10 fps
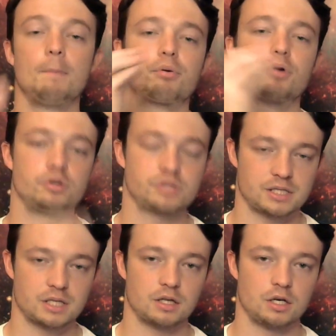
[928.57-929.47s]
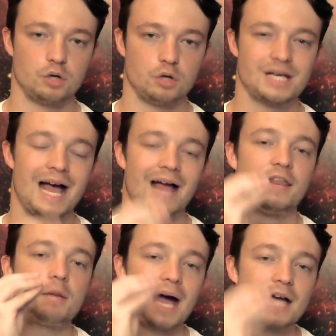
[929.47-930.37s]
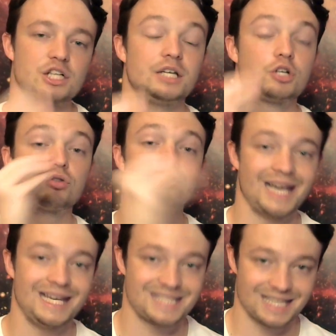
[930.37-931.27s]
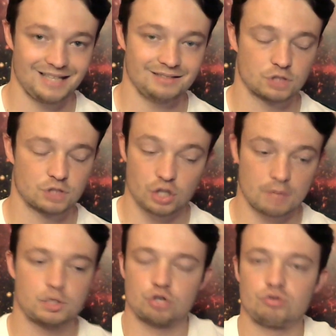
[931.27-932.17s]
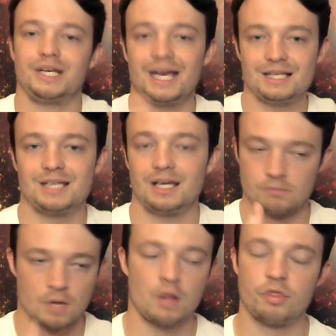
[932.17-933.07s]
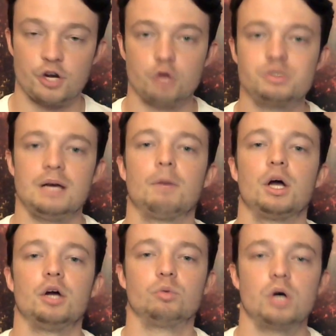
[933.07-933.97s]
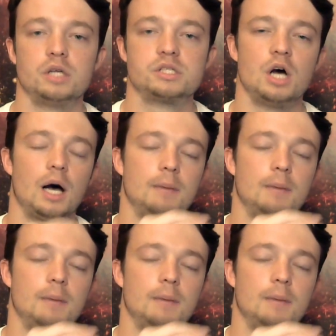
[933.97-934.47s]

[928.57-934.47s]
I'm processing the note, and then I'm actually creating, because I'm creating the note in my own words,